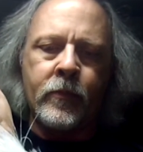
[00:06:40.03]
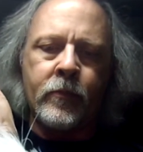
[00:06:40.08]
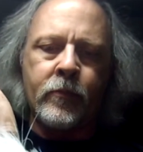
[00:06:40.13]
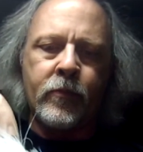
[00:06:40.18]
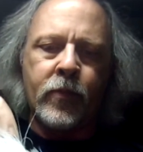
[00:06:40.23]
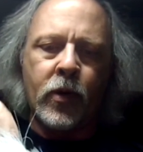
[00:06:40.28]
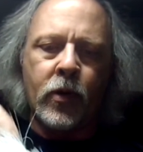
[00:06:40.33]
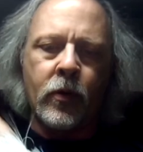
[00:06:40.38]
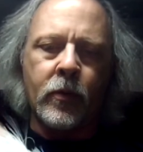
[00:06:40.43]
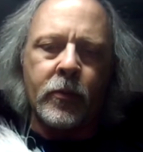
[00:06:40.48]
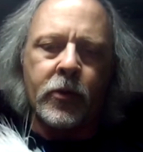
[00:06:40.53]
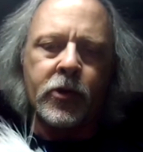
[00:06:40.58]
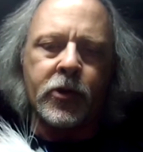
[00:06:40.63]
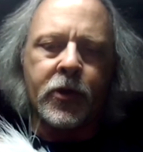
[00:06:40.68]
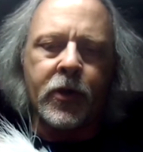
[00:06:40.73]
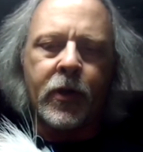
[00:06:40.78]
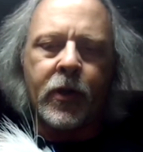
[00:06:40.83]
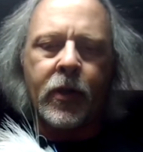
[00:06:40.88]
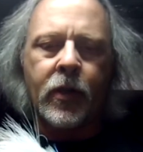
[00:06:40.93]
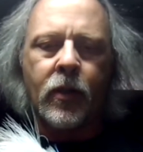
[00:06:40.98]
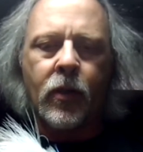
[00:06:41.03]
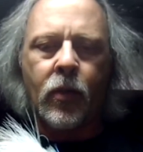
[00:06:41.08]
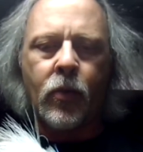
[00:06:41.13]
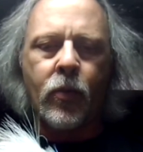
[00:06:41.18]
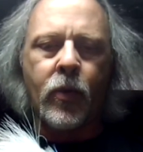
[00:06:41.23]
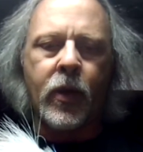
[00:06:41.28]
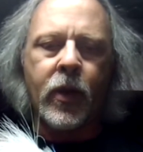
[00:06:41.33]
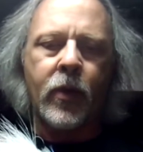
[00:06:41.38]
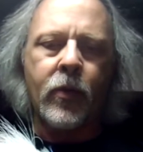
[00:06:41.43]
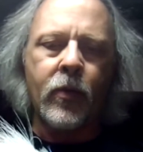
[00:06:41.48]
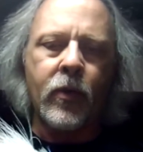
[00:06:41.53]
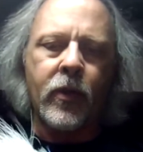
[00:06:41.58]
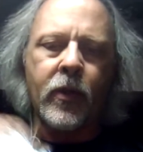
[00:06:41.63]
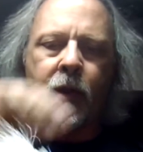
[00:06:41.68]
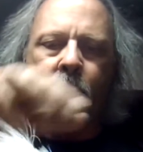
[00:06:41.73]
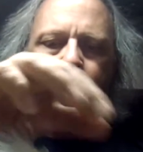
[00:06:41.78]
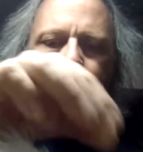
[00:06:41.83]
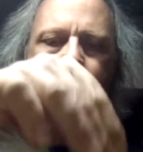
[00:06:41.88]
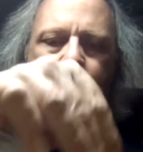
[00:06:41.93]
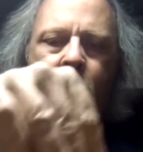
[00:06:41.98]
Palmer Chenille away
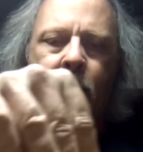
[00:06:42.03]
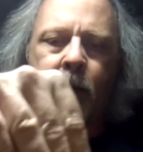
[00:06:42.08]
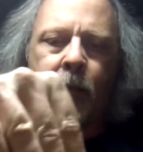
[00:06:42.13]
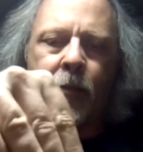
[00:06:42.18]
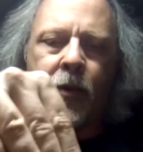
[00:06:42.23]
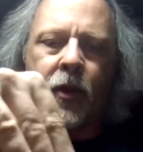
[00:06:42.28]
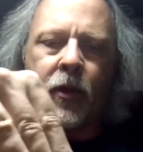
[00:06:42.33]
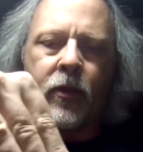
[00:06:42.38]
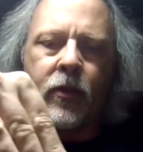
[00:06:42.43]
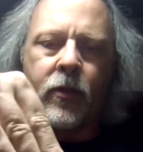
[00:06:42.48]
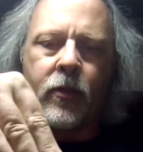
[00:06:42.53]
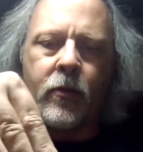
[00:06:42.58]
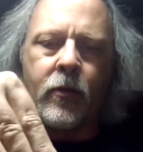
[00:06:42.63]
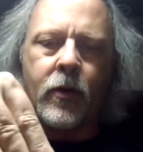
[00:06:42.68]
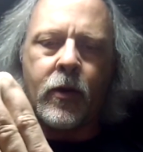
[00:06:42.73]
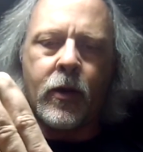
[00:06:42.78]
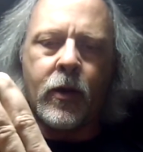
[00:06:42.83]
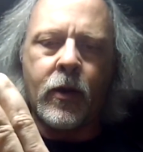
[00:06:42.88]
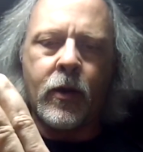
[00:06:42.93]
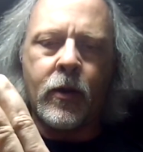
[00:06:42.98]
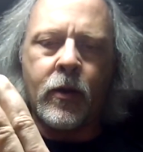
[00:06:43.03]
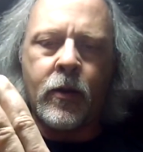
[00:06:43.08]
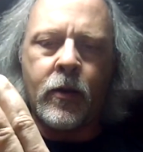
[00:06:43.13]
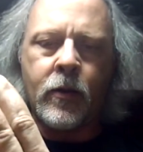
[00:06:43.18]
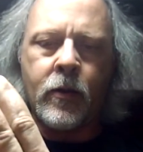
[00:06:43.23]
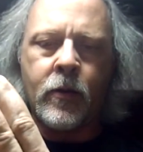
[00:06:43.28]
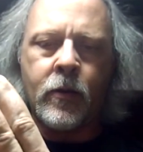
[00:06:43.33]
without cutting my thread,